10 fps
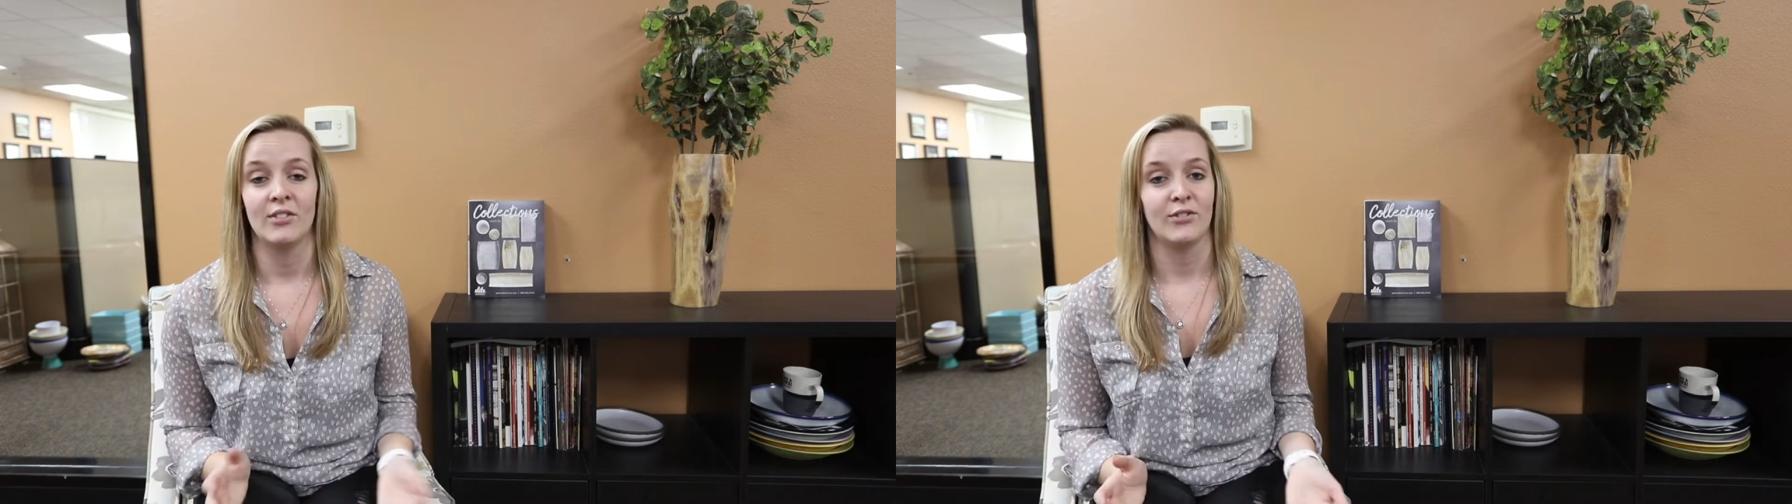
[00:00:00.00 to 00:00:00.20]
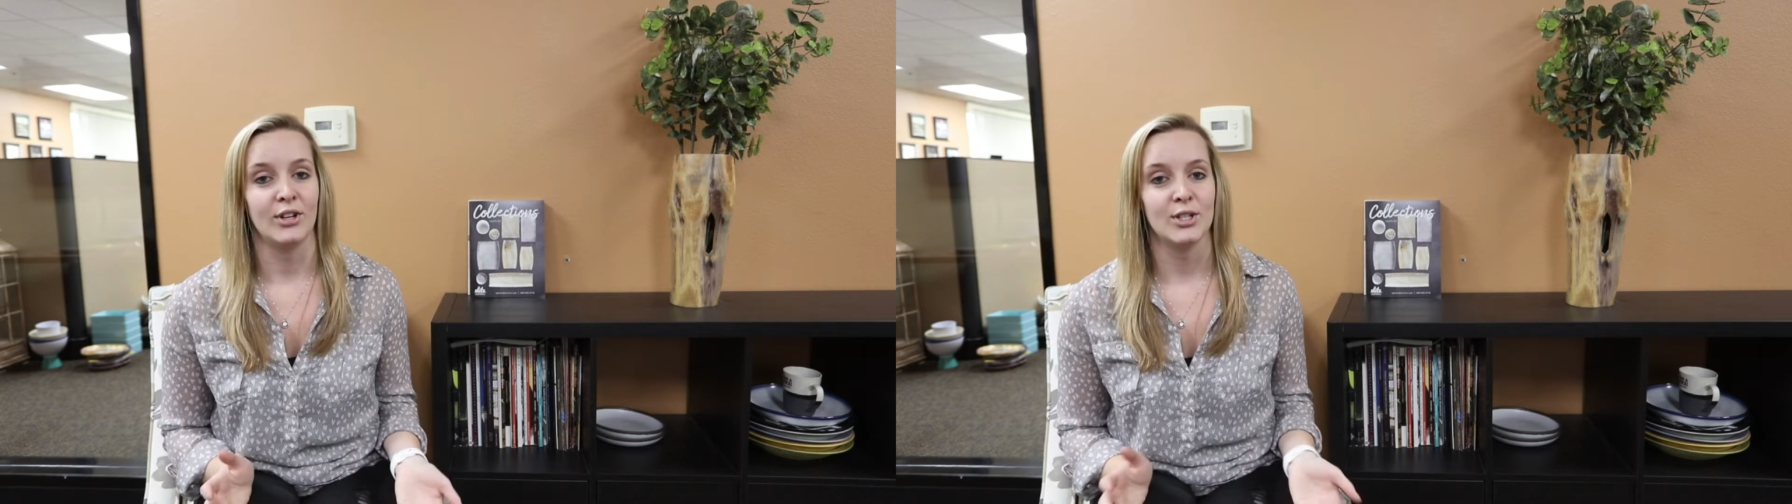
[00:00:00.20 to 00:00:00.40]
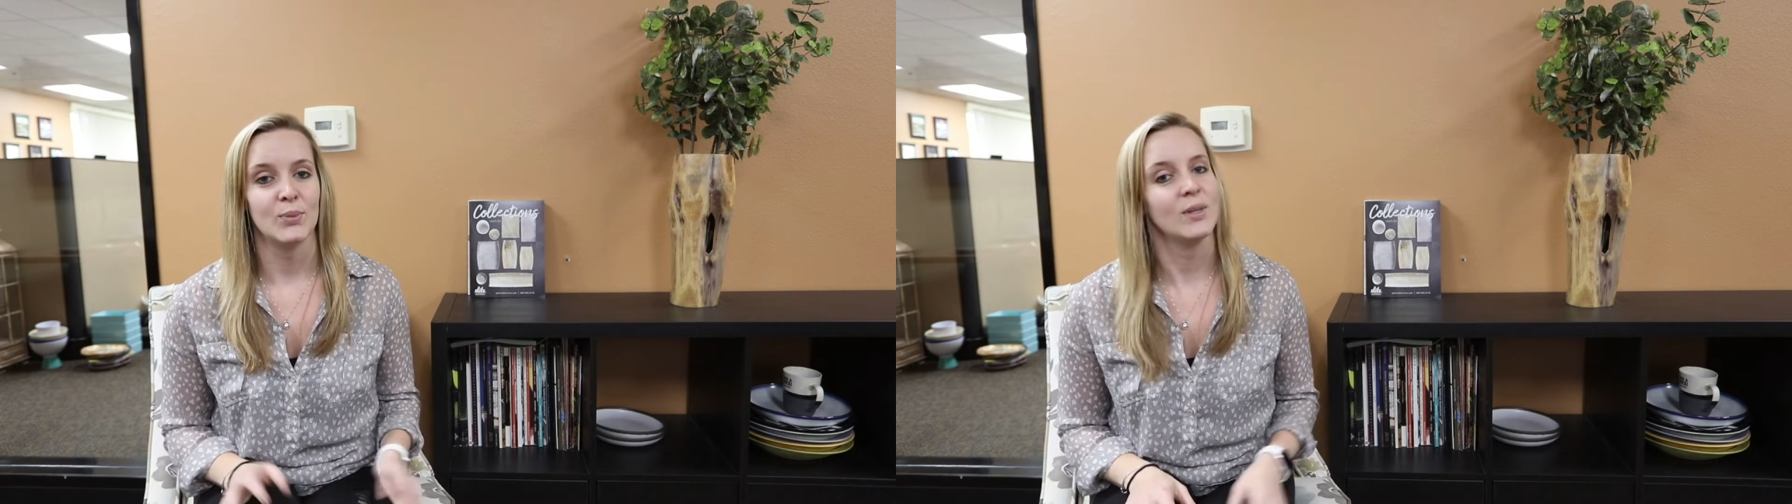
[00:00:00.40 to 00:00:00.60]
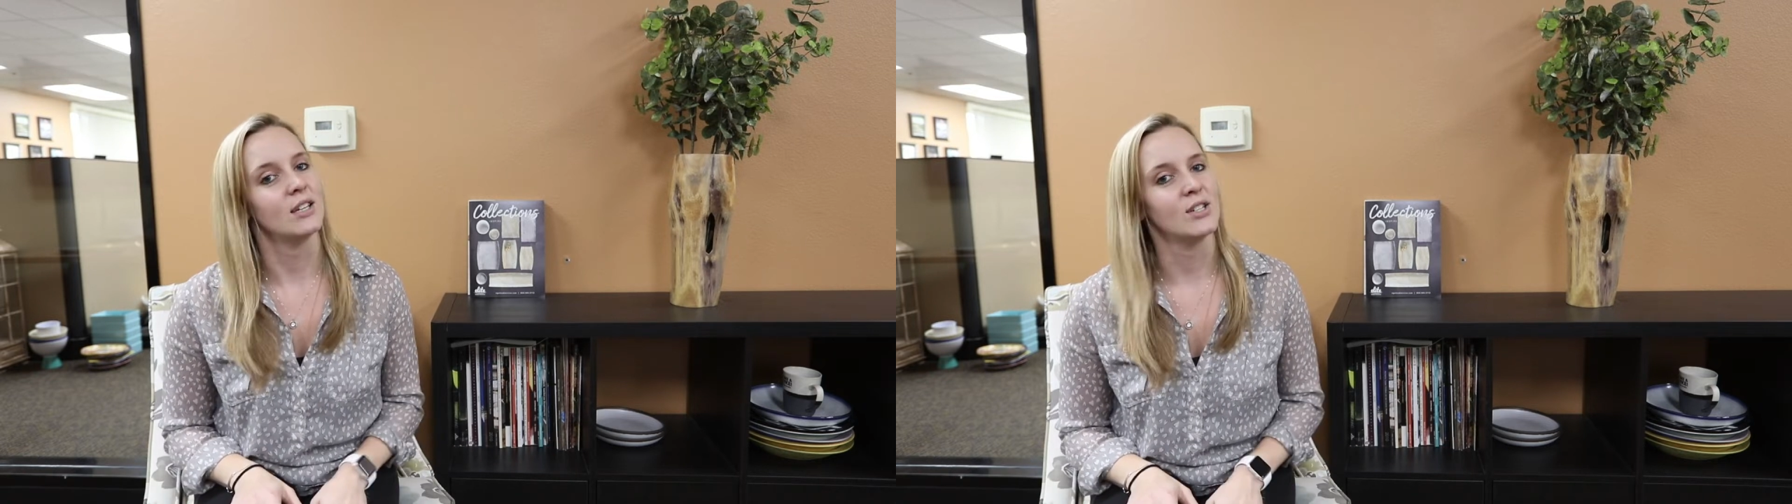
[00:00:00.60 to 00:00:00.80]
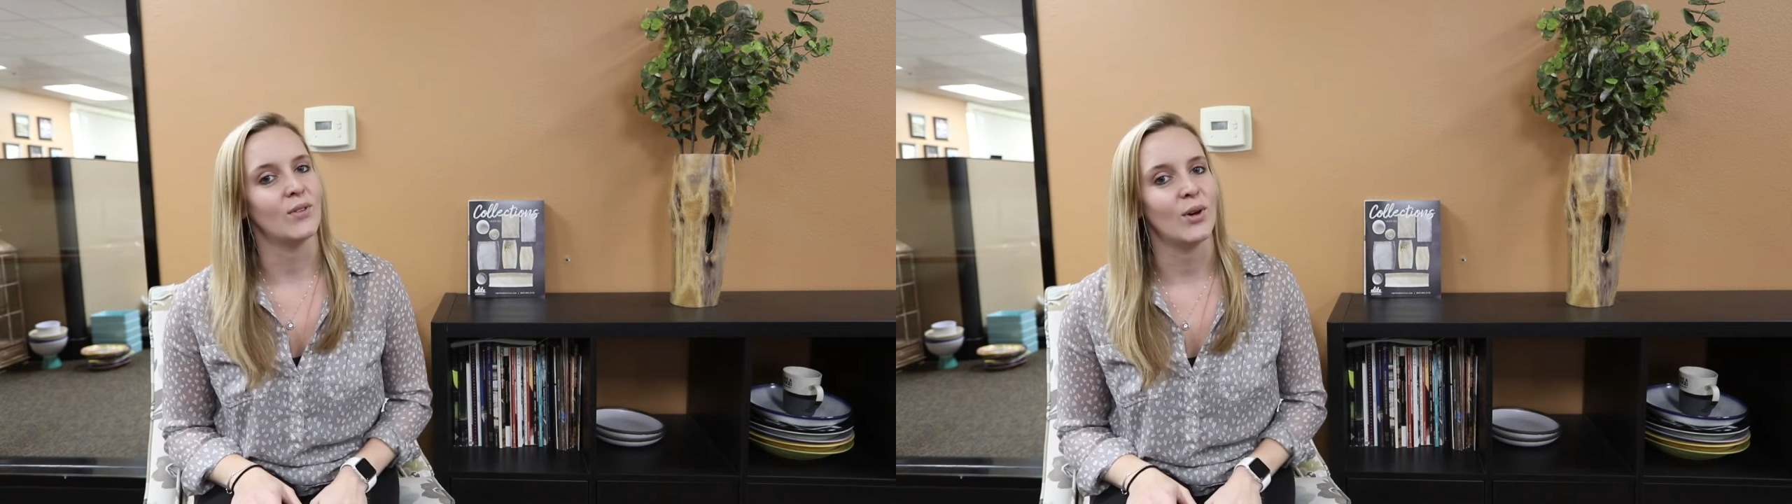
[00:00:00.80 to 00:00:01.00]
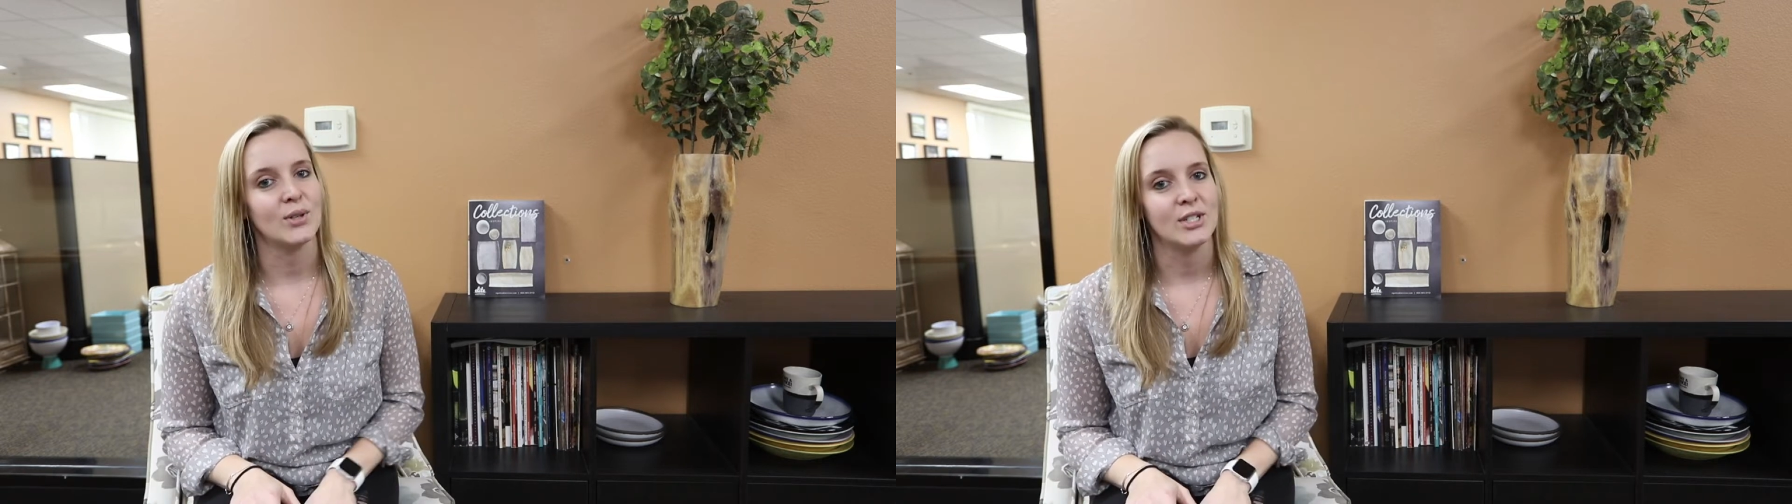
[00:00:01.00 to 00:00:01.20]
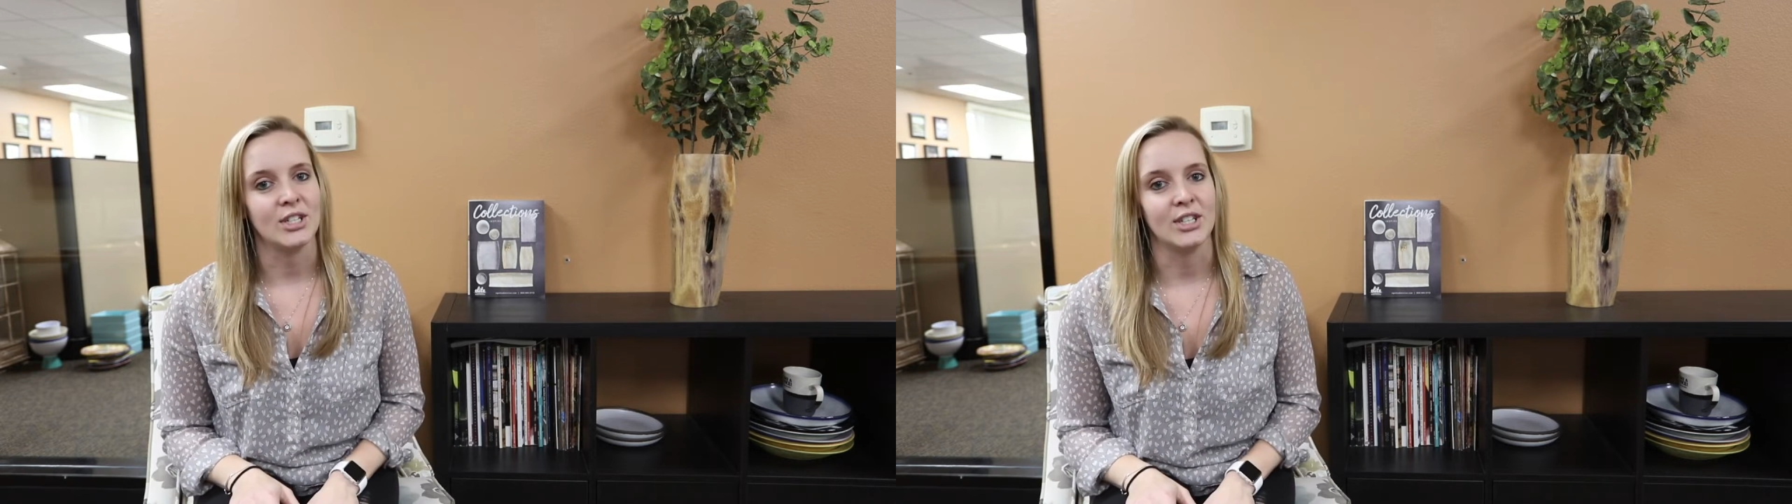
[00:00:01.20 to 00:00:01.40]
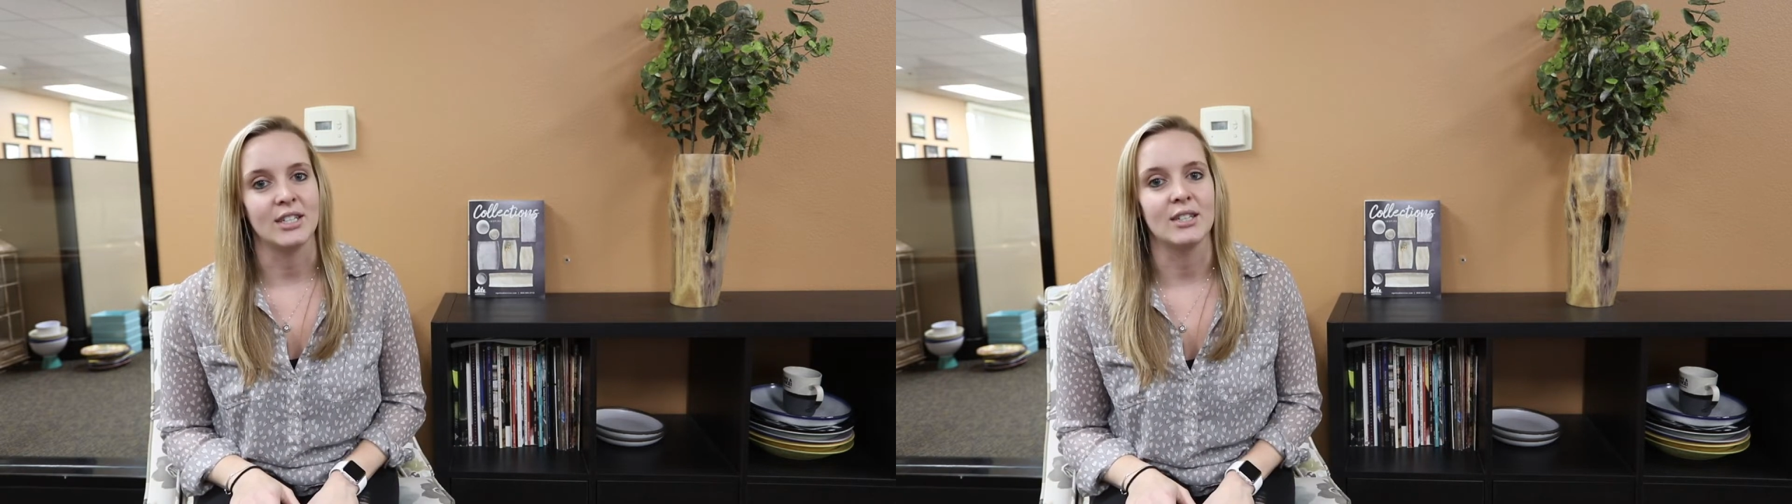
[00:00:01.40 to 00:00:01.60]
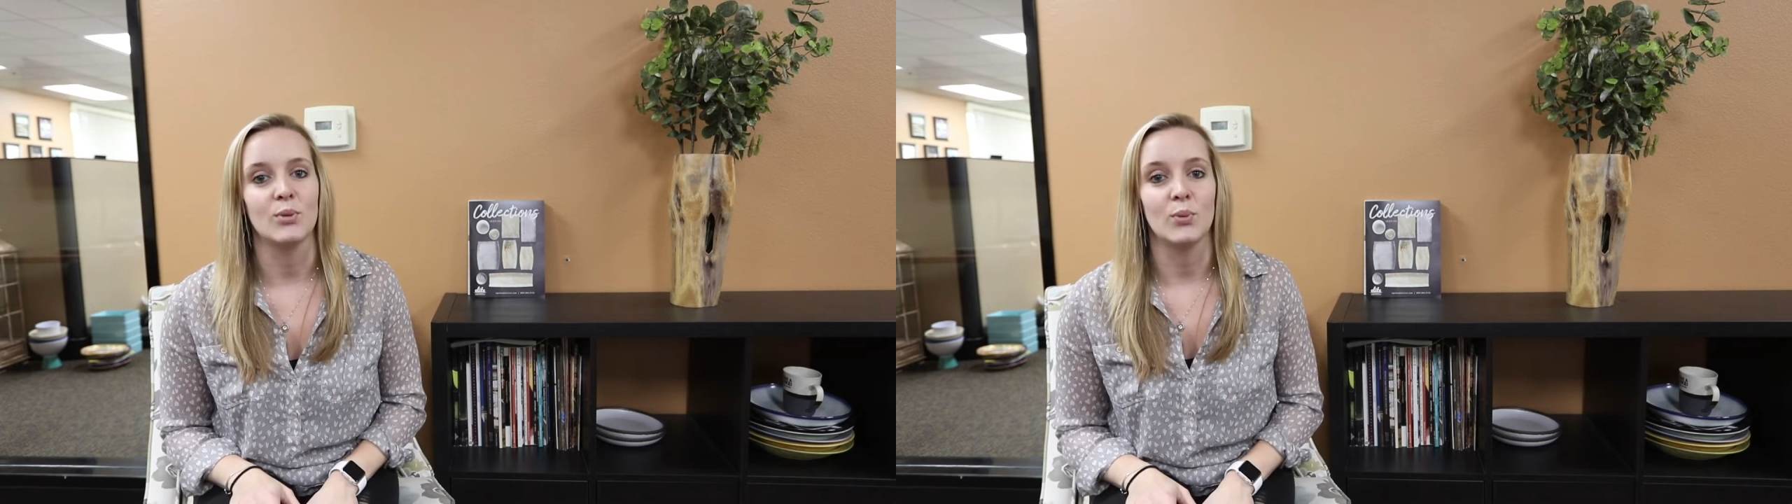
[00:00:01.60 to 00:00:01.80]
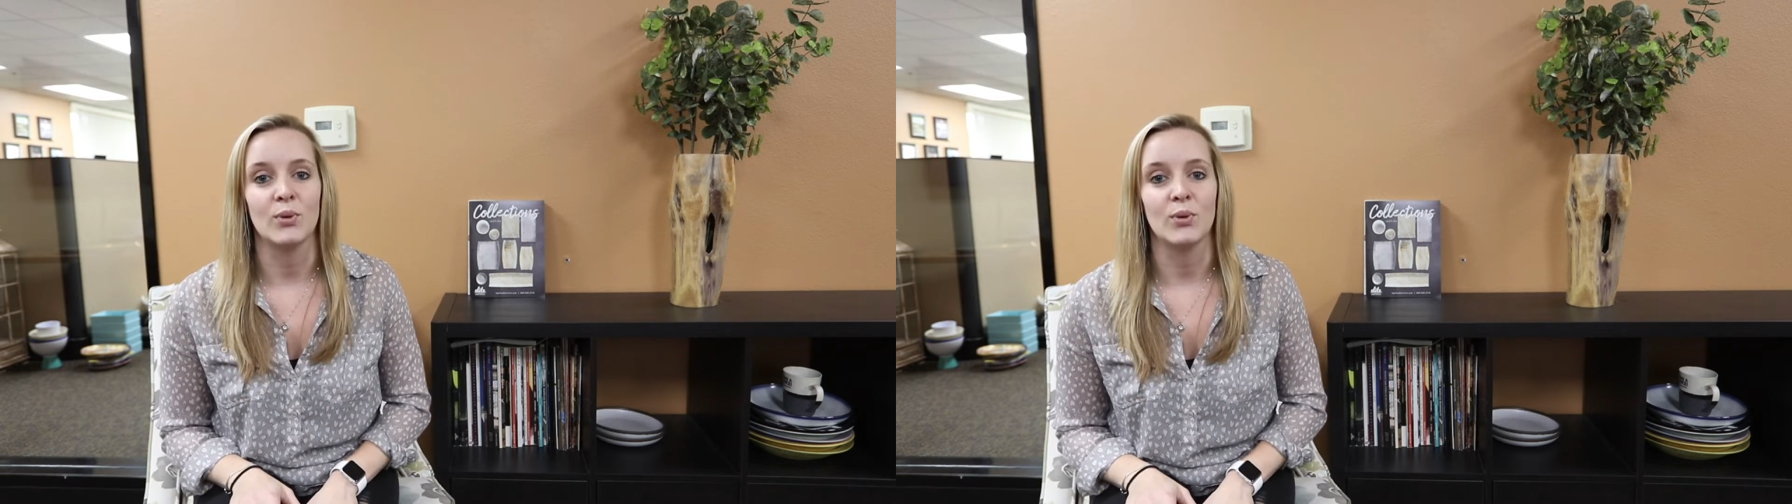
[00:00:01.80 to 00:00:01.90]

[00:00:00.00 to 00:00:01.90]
First, we got to volunteer